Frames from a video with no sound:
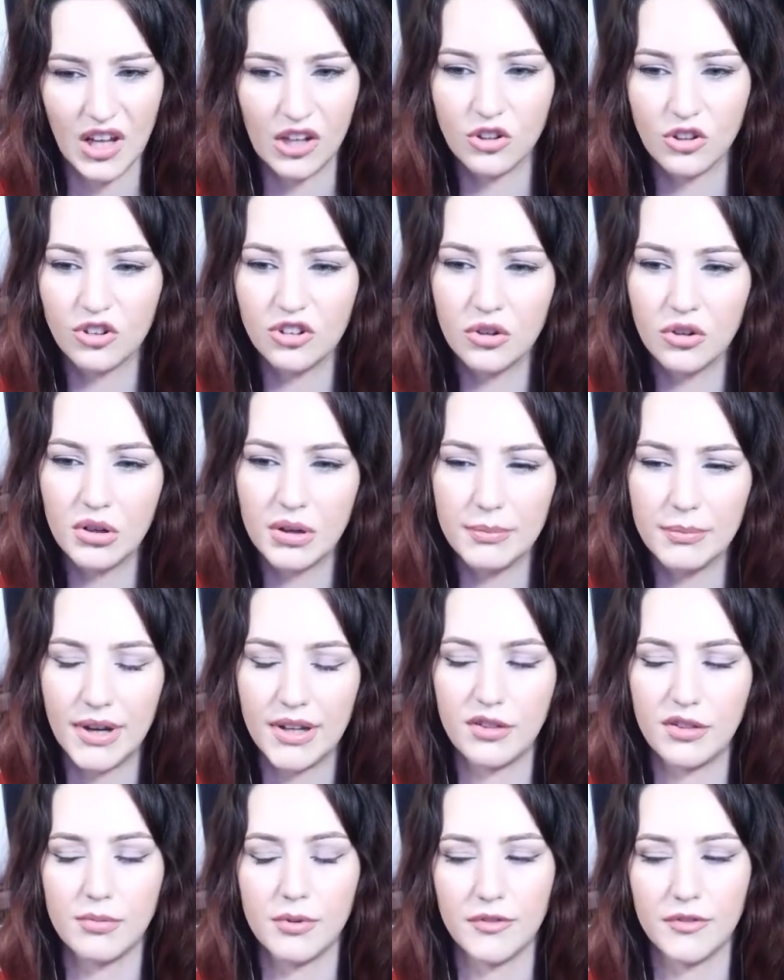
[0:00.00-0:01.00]
She
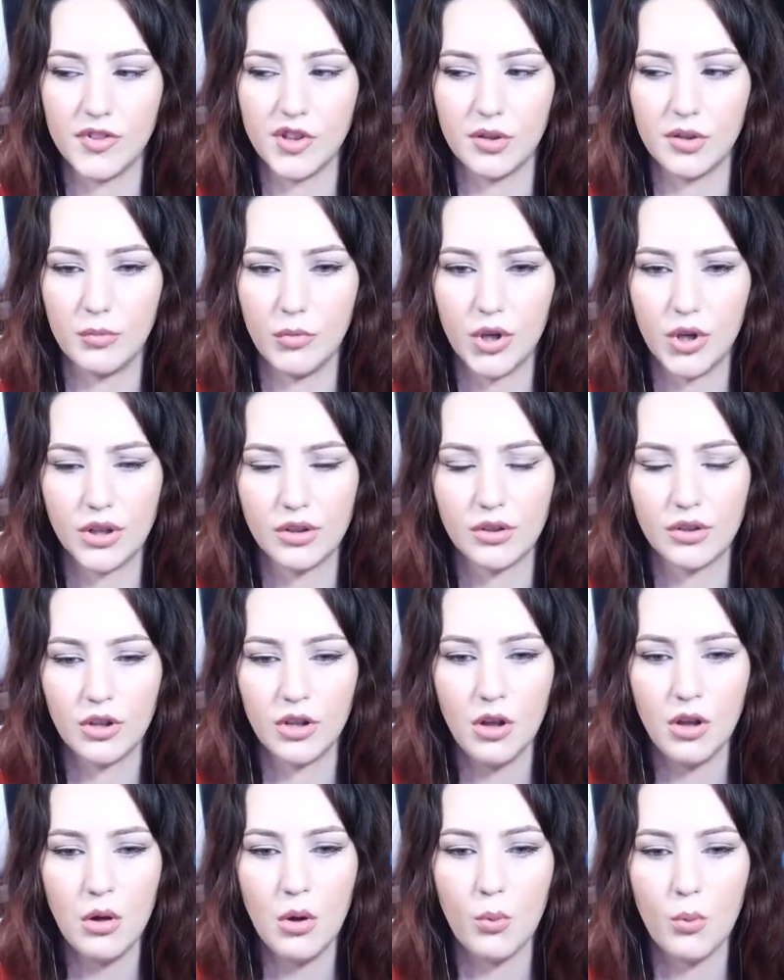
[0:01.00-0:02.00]
reminds me of someone
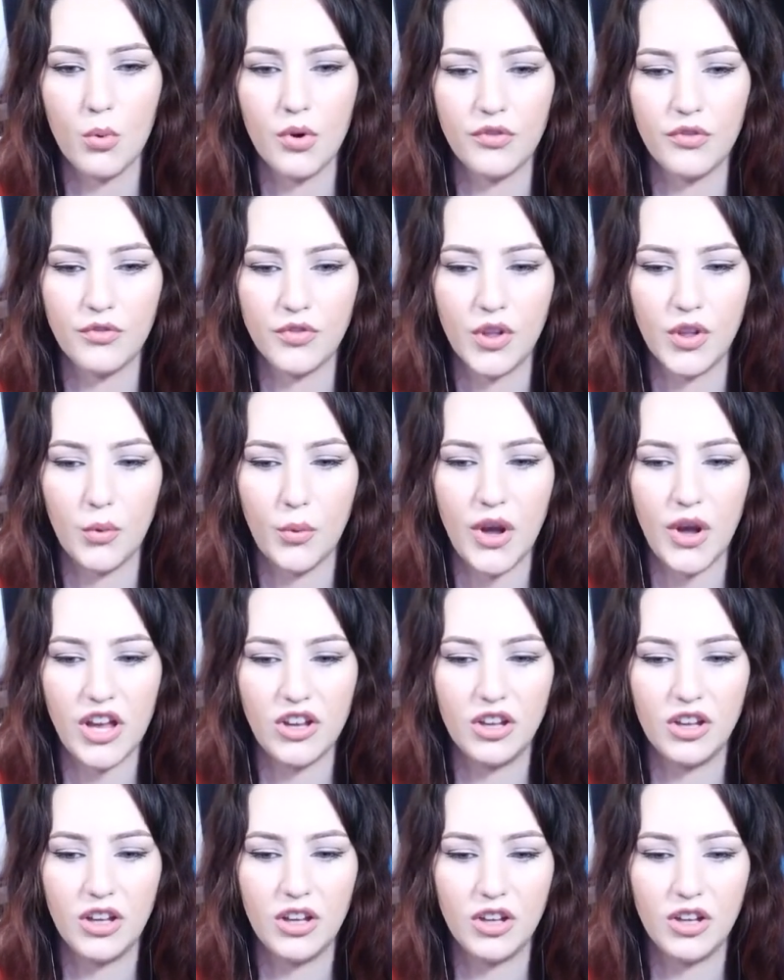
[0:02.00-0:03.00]
with the
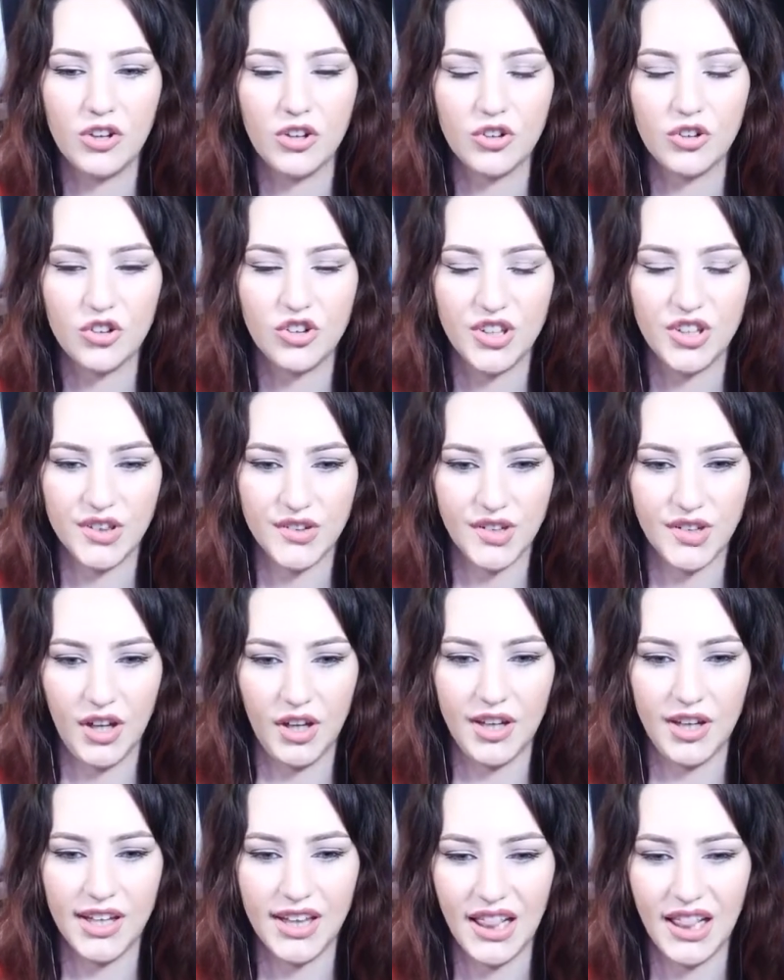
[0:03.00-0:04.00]
way she's
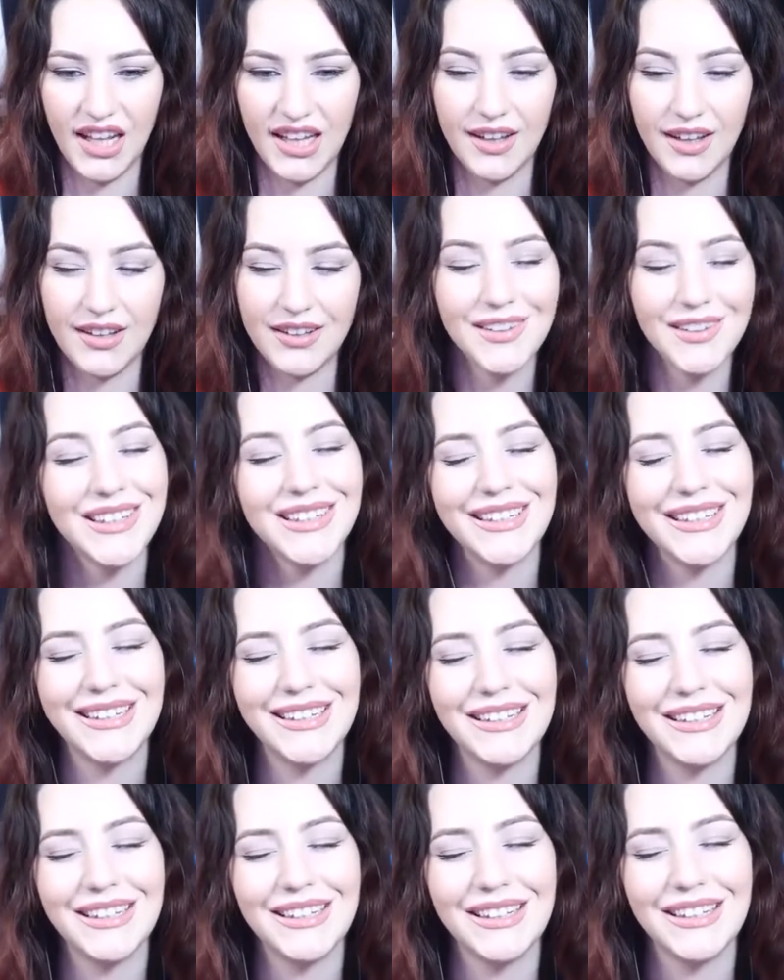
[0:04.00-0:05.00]
talking, like,
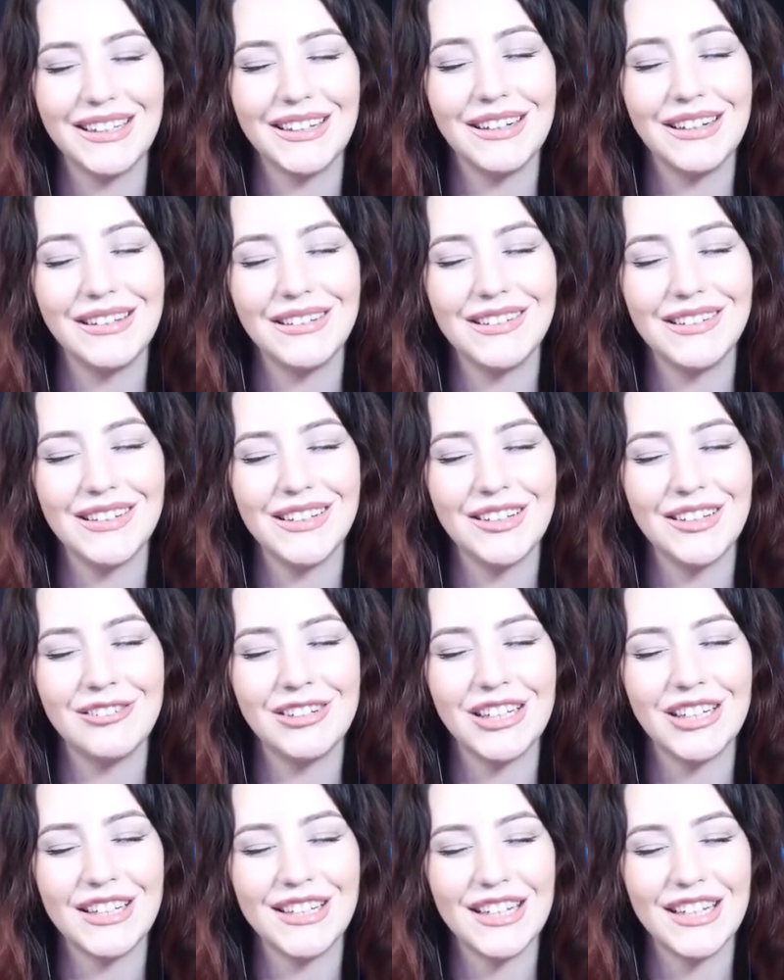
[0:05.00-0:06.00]
cool, you
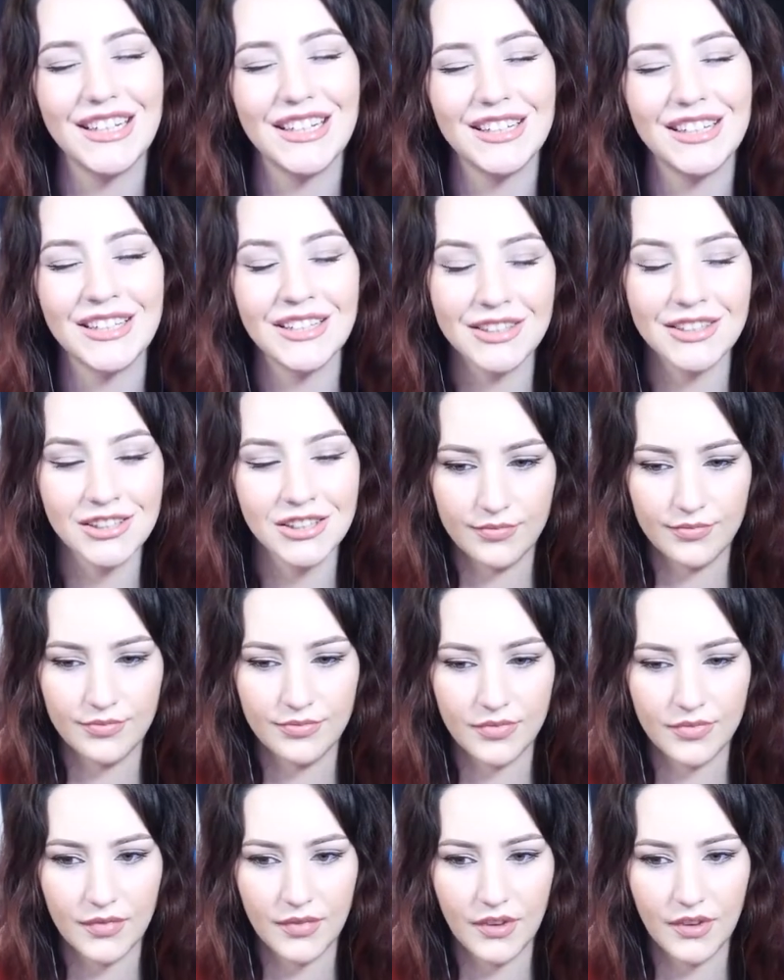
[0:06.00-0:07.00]
wanna die?
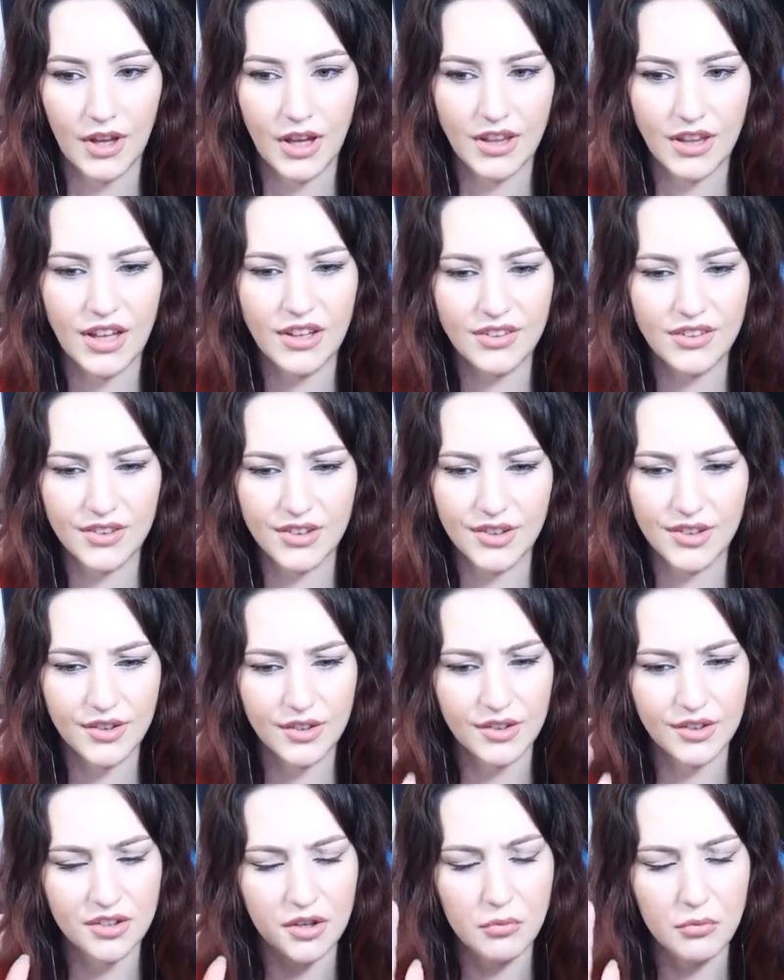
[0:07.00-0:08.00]
And that's
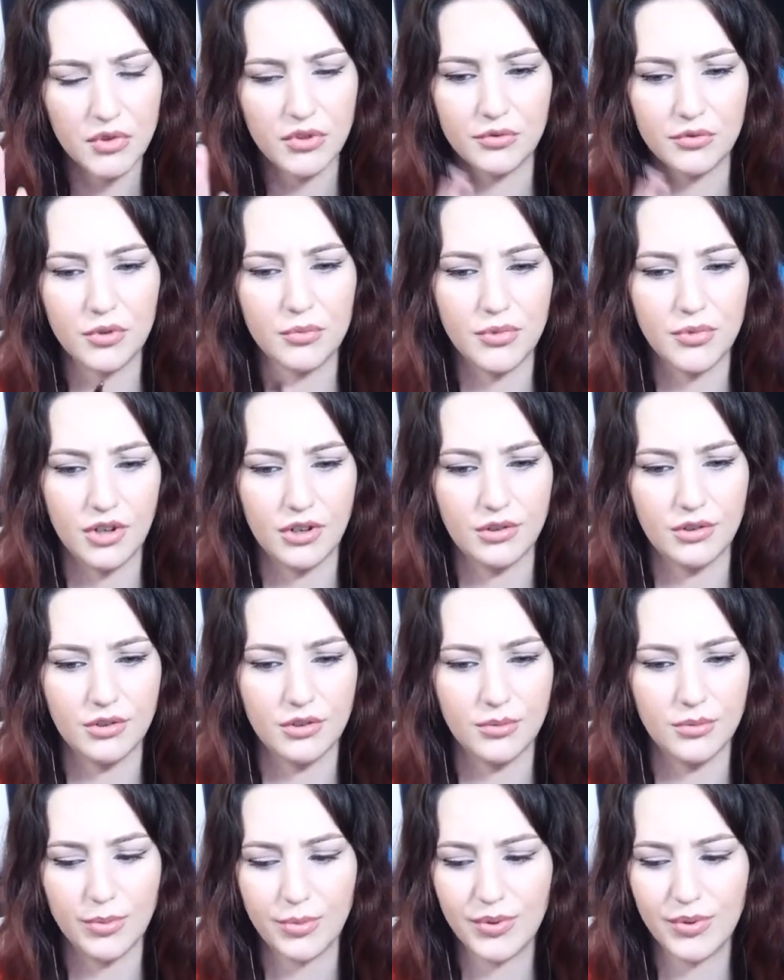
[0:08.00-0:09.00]
someone from Naruto.